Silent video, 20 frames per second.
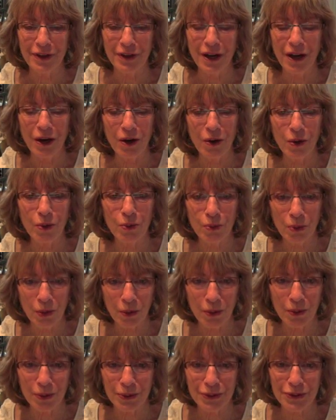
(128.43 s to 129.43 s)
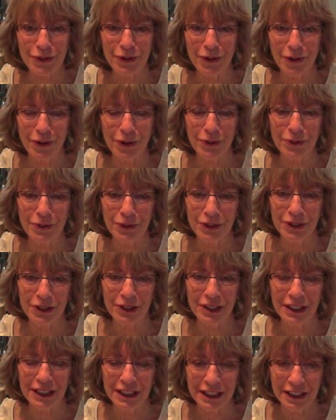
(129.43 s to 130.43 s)
our roles are going to
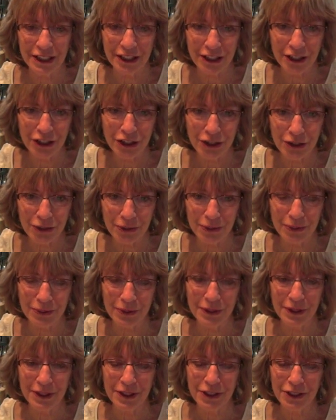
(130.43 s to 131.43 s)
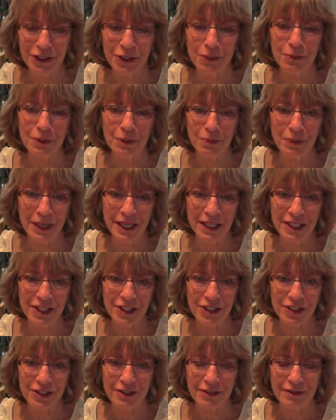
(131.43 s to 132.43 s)
continue to be
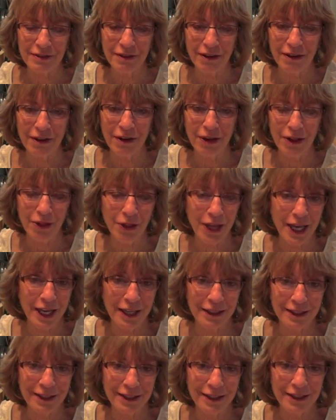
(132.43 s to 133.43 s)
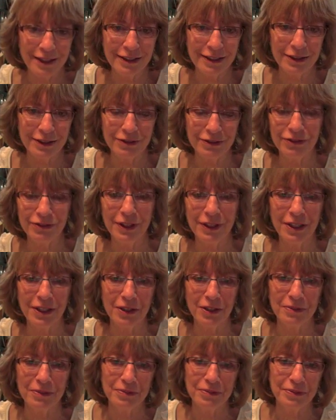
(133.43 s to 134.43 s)
based on that kind of
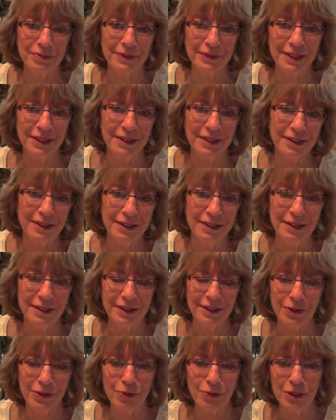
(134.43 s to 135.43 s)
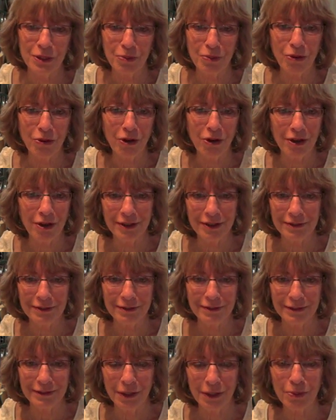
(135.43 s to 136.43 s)
three-prong
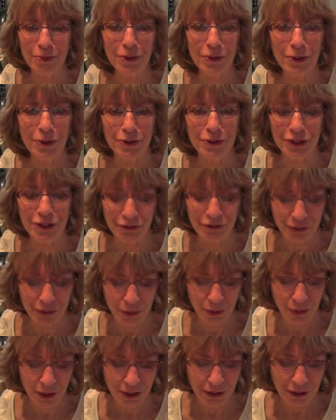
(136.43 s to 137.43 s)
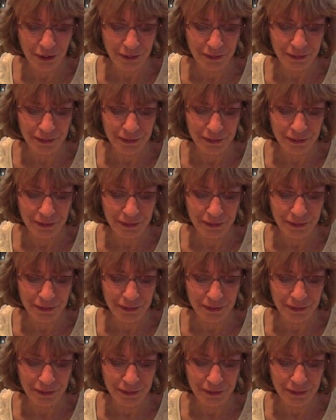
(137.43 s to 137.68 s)
approach, if you will.